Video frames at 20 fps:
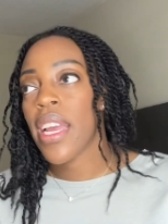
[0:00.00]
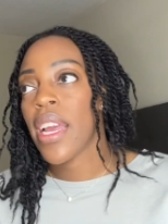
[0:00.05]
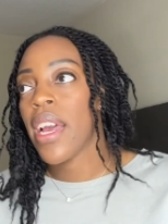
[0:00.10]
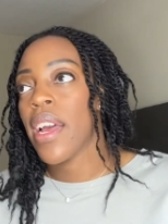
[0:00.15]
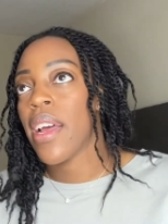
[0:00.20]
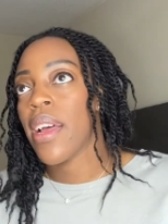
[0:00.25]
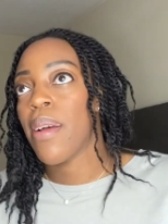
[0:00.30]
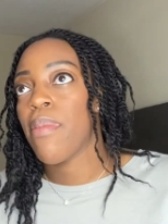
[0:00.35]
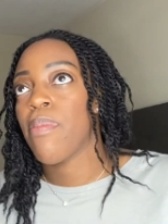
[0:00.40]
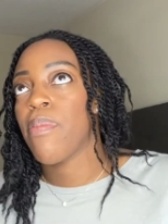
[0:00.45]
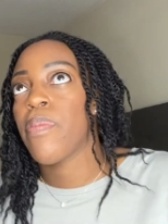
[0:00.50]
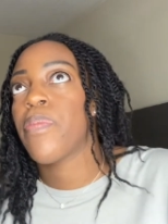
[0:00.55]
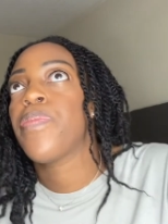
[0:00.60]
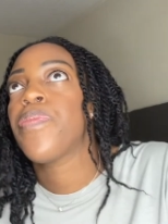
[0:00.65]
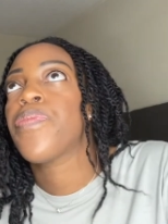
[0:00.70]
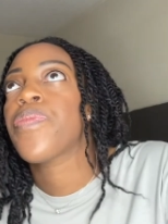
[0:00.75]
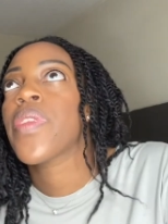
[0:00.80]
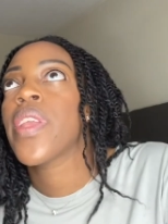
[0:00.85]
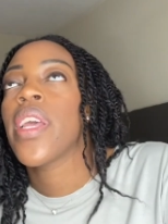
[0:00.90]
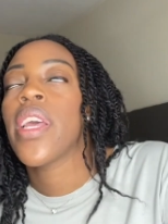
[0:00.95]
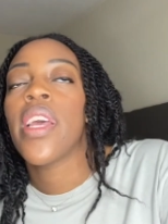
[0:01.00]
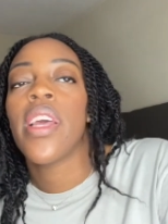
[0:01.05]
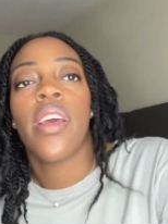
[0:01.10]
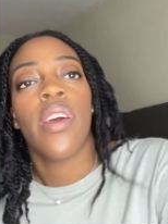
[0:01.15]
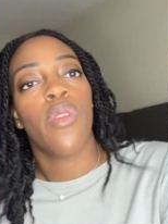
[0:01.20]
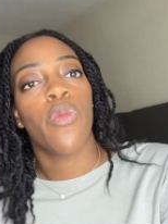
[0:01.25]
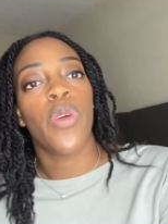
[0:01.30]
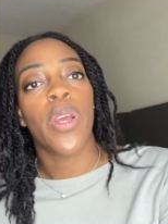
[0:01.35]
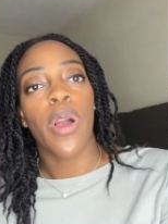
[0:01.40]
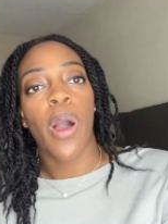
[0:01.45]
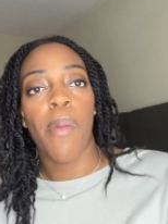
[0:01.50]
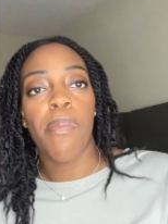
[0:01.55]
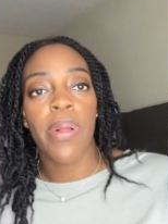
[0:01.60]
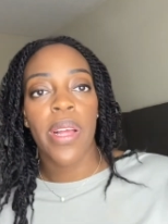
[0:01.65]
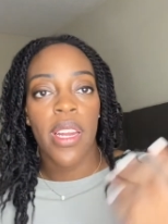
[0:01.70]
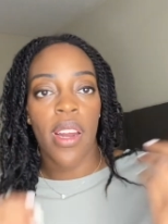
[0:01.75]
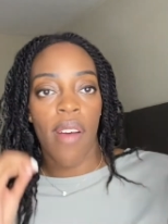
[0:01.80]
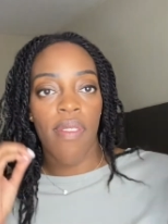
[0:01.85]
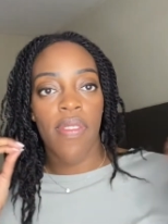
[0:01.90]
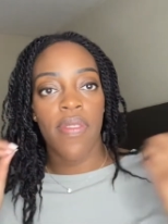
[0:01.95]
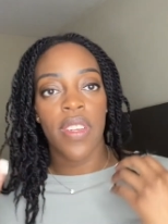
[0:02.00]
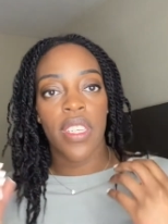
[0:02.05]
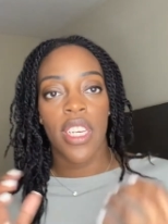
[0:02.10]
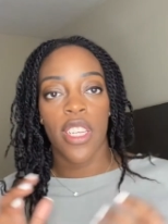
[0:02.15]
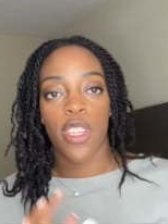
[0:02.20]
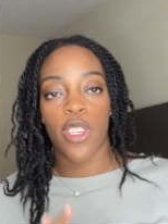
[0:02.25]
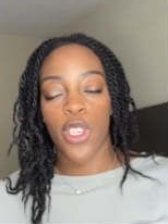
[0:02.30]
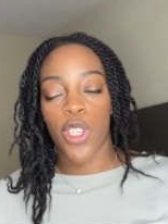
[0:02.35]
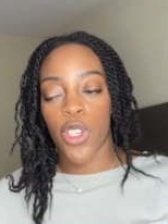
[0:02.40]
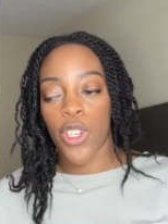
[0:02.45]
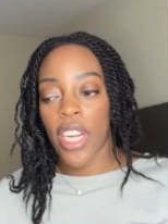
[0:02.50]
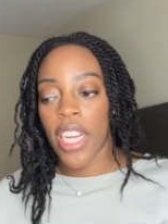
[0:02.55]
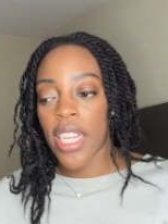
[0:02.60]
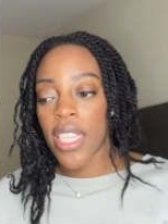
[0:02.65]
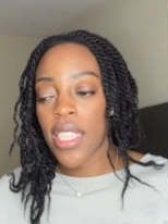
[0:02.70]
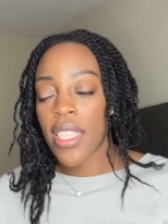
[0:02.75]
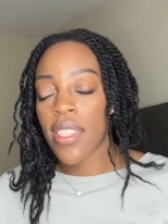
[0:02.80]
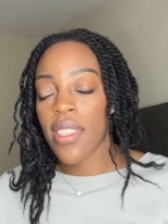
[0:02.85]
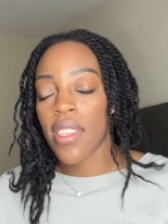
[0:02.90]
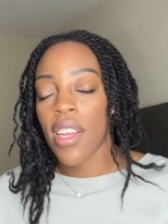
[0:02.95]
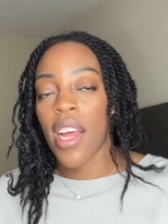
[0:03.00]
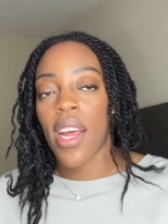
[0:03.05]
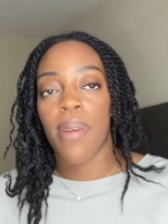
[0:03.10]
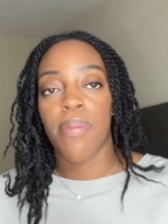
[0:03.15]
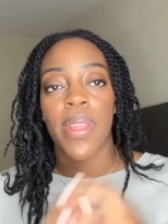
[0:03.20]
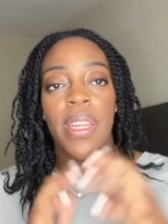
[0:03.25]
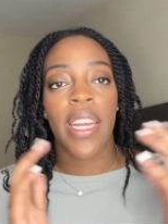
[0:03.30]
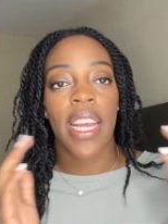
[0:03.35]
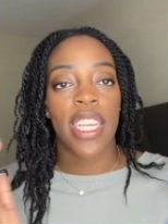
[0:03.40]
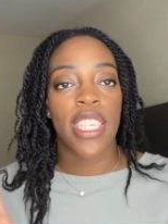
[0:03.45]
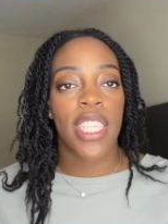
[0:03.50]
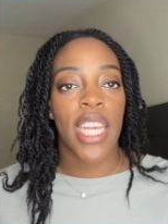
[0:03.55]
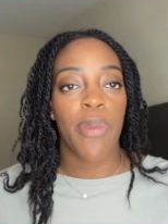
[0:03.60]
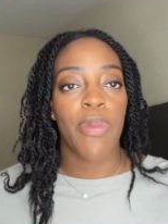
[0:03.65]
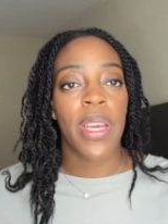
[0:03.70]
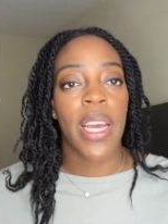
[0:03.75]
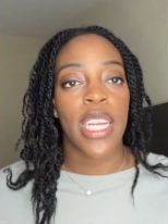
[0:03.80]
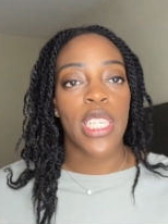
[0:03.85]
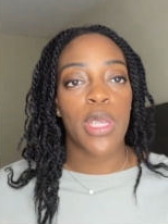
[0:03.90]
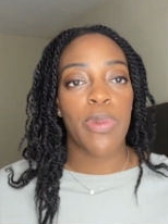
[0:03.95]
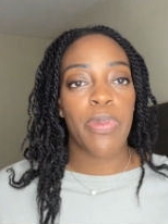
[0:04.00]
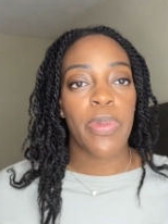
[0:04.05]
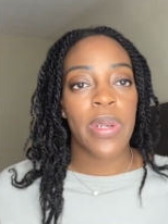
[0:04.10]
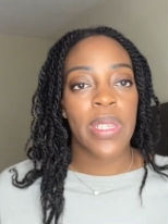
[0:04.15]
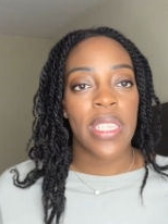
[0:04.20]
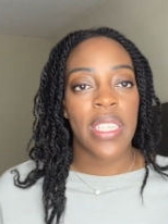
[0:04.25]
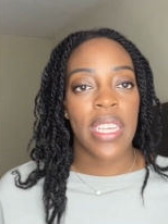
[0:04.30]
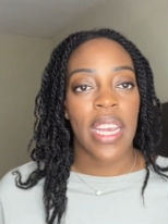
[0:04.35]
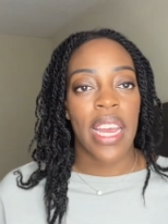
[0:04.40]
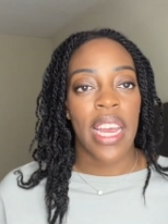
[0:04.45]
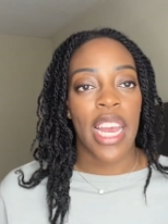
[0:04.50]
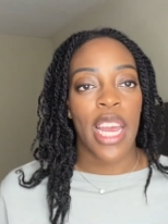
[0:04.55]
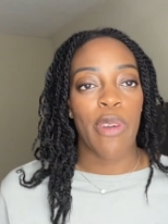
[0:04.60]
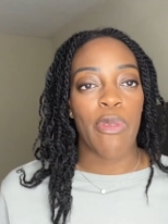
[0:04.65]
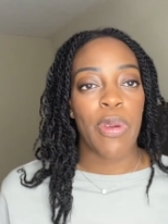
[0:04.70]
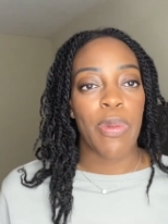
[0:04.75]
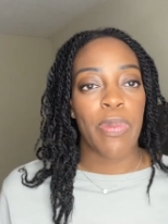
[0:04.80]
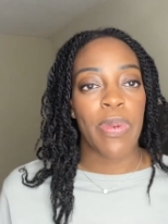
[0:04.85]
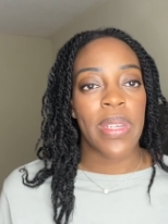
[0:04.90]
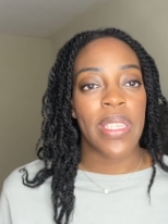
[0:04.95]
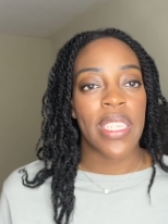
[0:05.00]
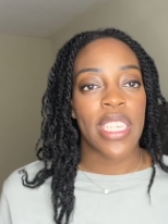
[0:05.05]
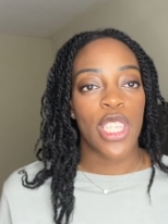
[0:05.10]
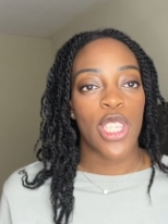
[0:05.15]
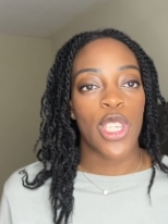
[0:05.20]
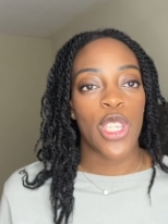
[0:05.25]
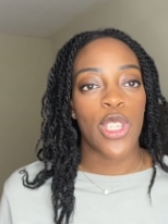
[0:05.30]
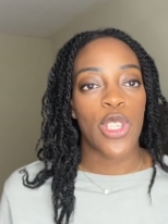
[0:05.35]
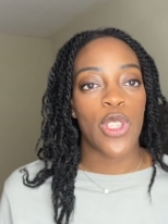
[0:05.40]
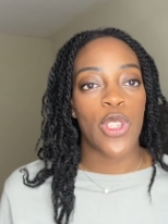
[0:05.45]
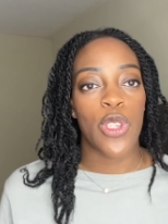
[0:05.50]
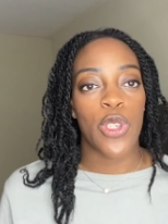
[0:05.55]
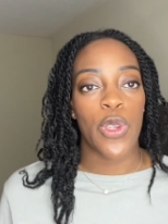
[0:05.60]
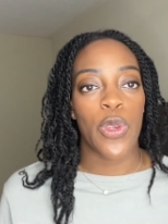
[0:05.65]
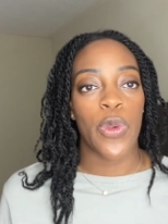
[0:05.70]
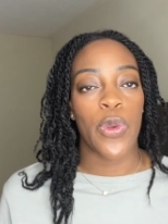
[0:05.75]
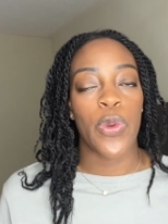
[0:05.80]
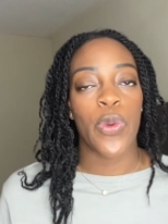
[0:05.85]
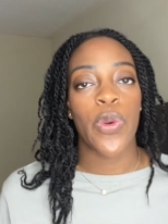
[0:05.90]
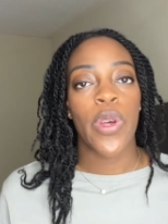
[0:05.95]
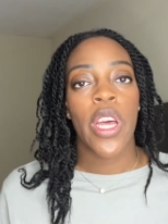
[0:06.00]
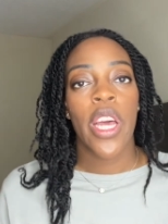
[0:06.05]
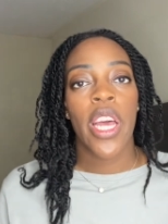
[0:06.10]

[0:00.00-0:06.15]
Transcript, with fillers: Um, we all played off of each other's strengths. Um, the next day we got to present and we presented to